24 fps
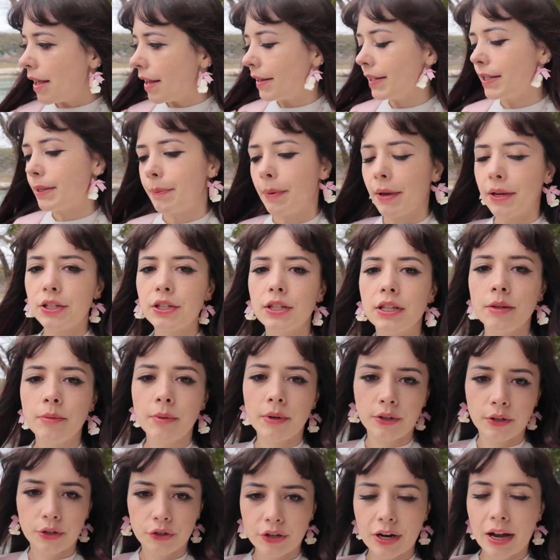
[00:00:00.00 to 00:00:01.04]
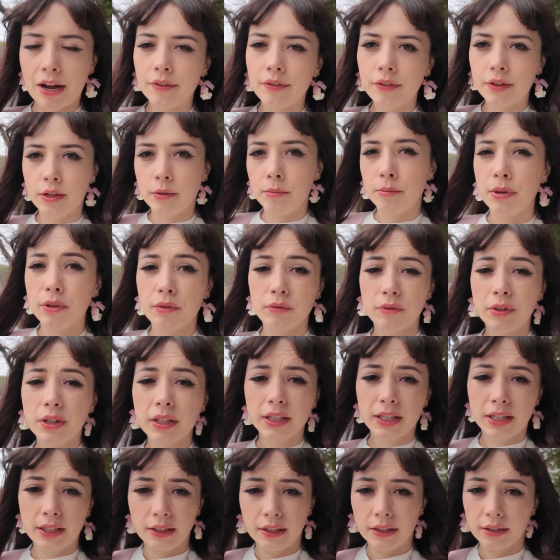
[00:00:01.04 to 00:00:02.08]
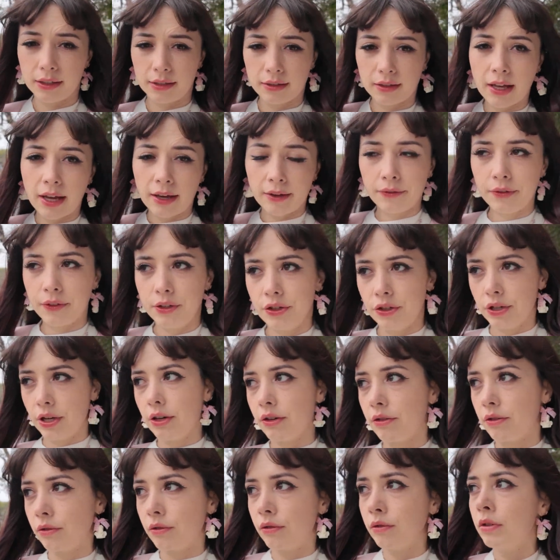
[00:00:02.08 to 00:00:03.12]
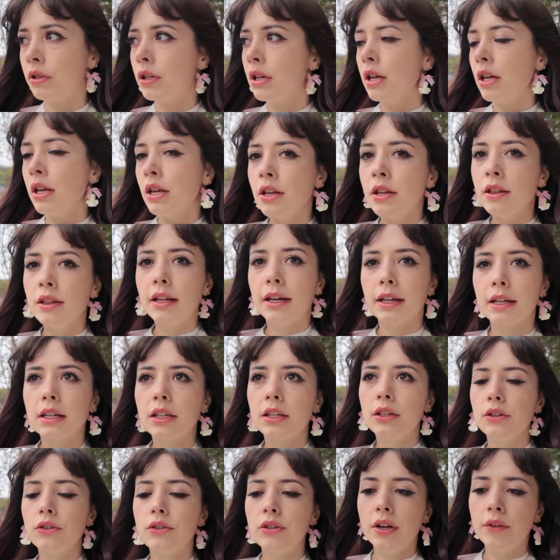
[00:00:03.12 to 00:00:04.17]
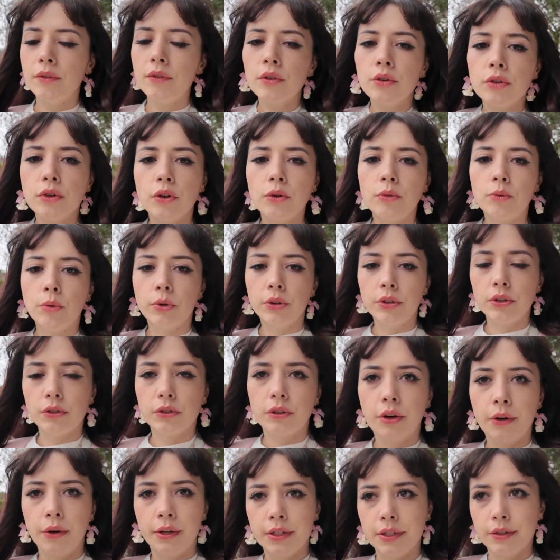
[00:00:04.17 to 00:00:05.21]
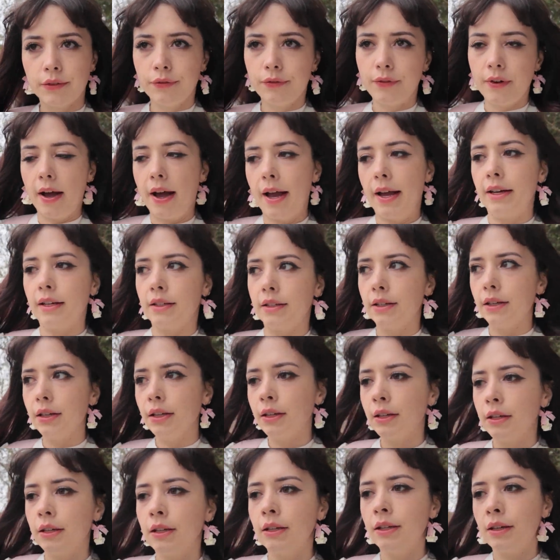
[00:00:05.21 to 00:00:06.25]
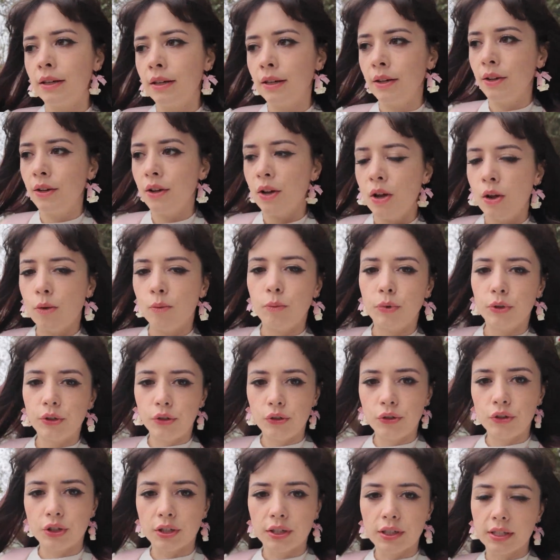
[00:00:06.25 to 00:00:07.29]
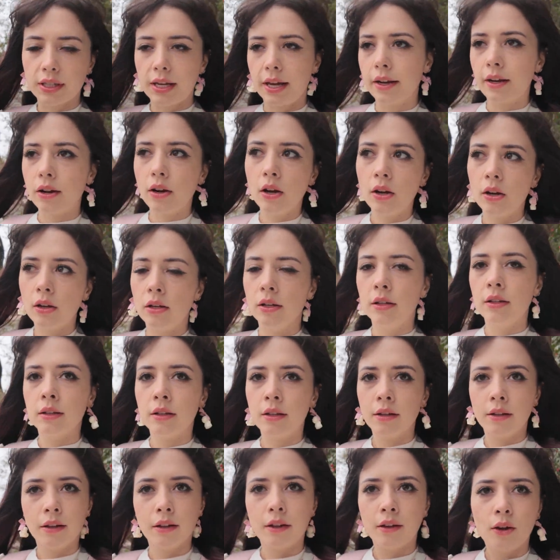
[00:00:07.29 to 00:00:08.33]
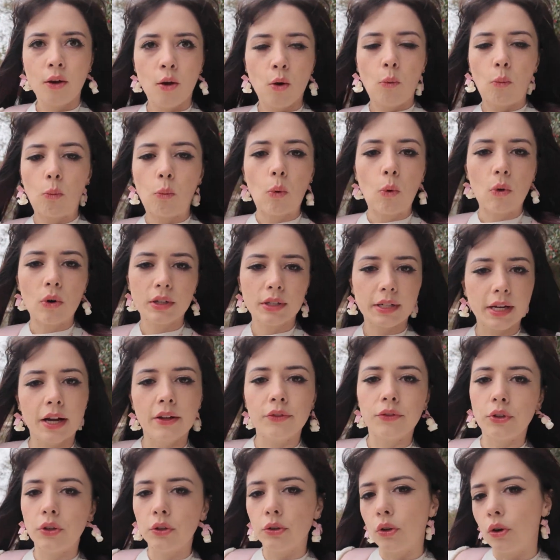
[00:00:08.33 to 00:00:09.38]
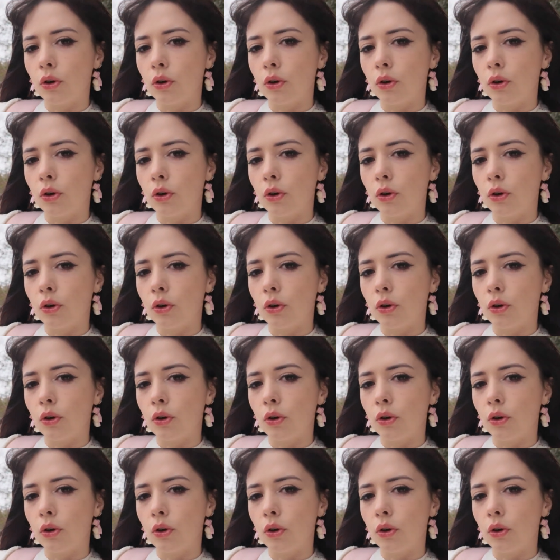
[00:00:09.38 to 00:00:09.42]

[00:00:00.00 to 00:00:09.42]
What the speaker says: especially when you're traveling, but really in life in general. Like, you never know what you're going to find when you just like walk down the